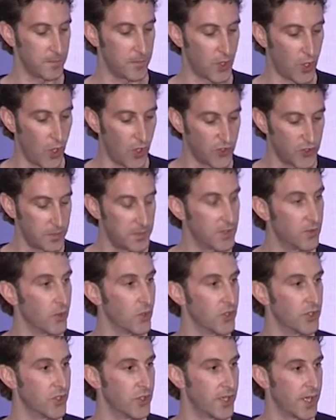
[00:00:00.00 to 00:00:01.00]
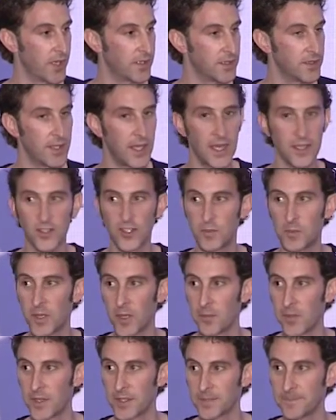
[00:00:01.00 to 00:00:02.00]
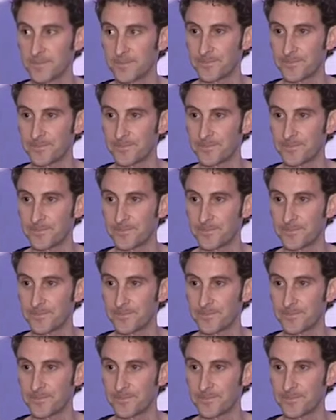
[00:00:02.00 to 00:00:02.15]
but also being really good at experimenting.